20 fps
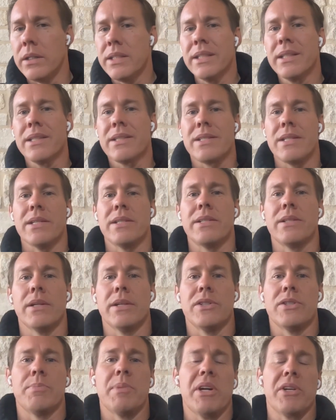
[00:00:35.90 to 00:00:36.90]
Hunting exists
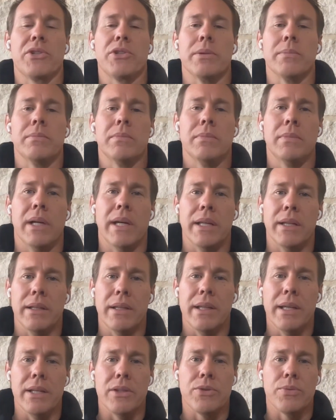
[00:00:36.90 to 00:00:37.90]
on a spectrum,
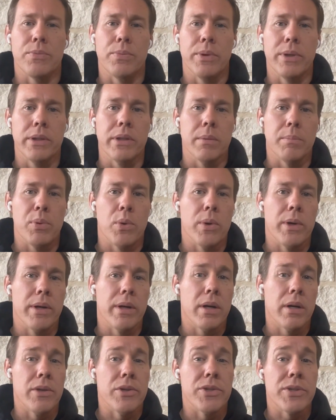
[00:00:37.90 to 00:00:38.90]
and it's really important
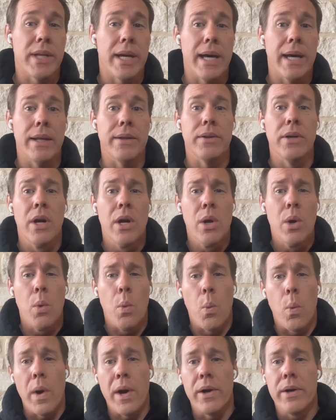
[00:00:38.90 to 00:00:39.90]
to understand
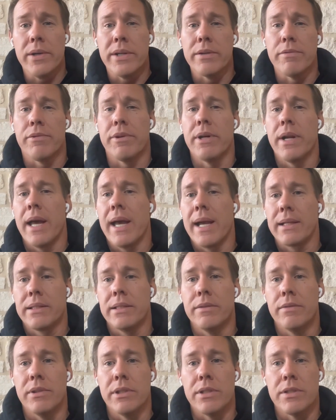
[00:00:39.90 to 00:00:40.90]
where different
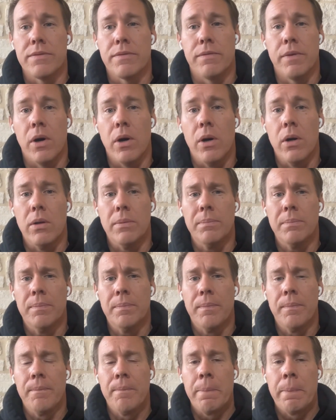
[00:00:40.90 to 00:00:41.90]
activities fall.
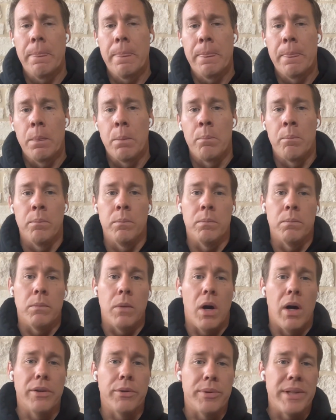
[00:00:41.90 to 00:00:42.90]

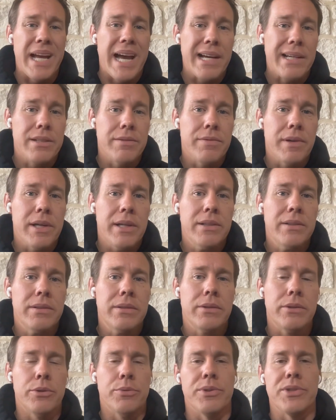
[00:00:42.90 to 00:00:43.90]
On the reactive
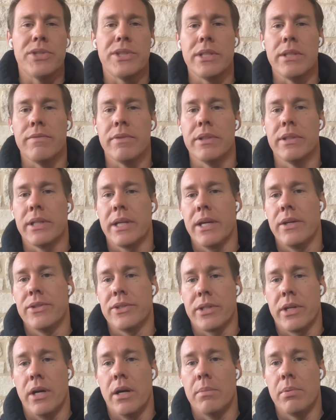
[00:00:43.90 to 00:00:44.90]
end, you receive
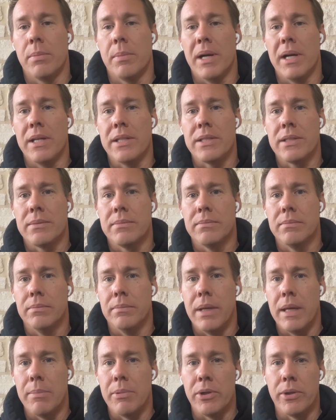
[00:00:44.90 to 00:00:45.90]
indicators of compromise.
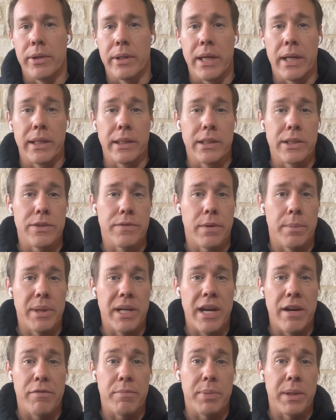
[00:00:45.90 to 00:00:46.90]
Maybe you're getting this from
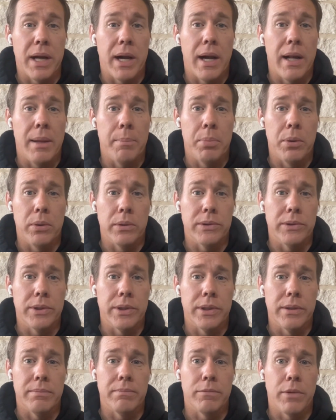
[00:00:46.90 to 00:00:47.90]
an FBI
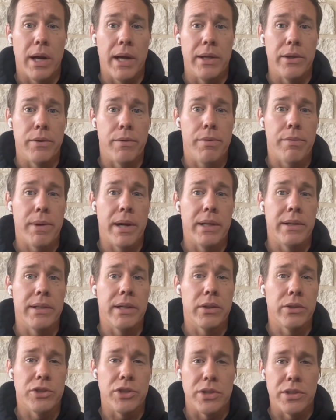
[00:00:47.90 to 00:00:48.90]
bulletin, right? Your threat
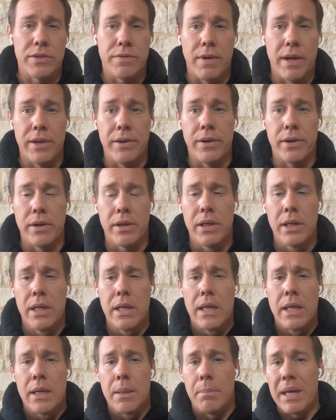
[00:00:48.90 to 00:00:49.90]
intelligence vendor,
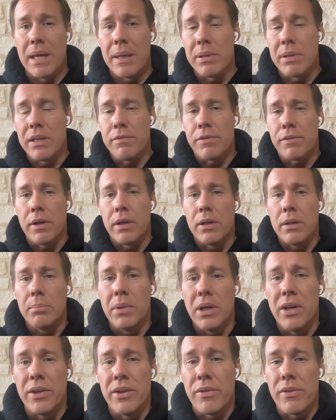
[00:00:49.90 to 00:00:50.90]
maybe
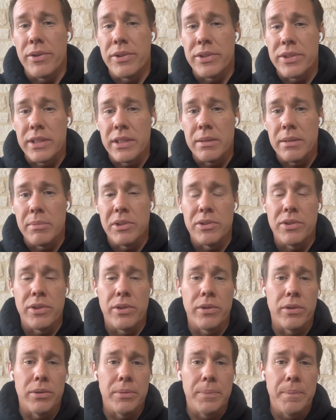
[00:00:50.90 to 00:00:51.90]
from another team
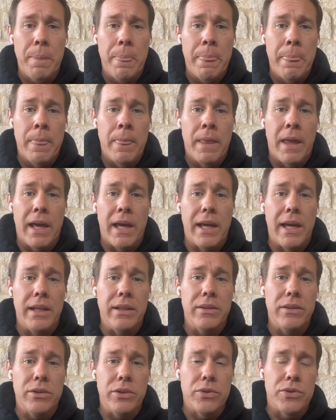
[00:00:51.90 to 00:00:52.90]
internal,
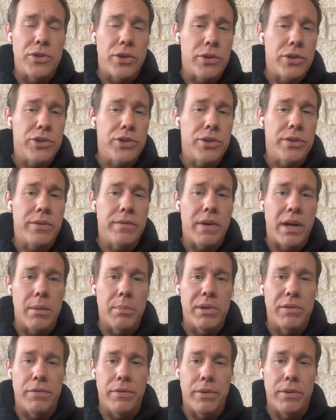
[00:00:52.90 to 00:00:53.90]
and you search your
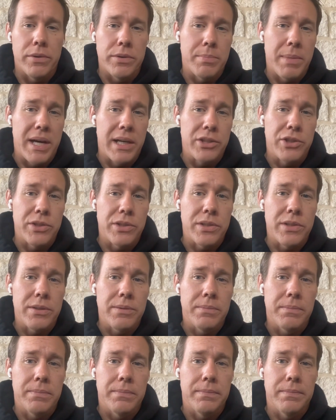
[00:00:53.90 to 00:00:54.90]
environment for those matches.
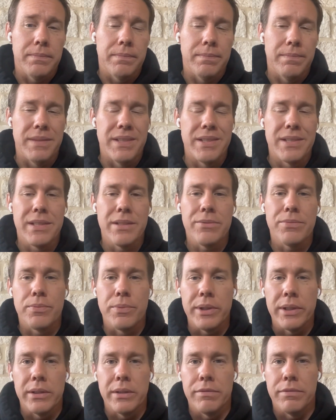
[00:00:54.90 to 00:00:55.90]
This is
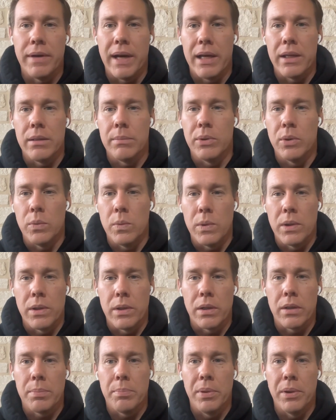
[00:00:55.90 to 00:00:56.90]
really valuable
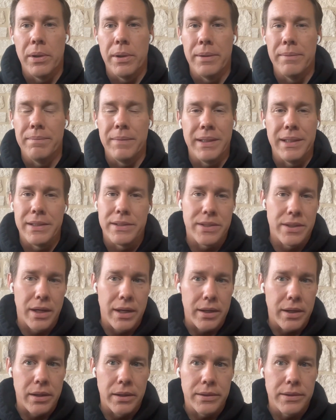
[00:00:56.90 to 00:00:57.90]
work, but it's
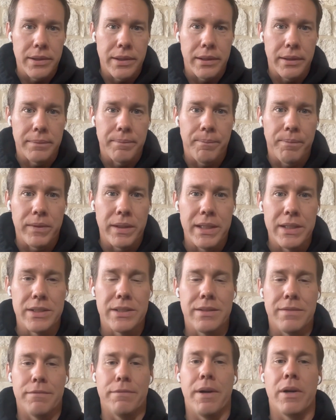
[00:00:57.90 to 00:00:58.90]
not hunting.
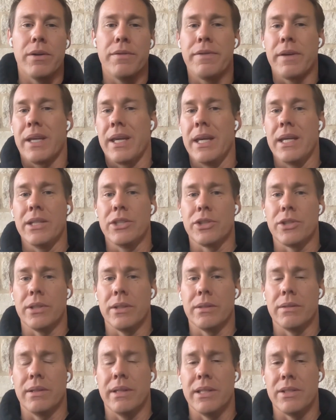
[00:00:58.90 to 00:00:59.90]
It's
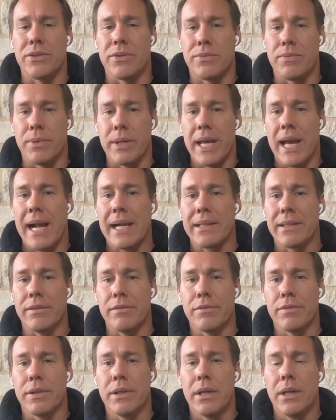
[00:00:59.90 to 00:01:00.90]
verification. It's reactive.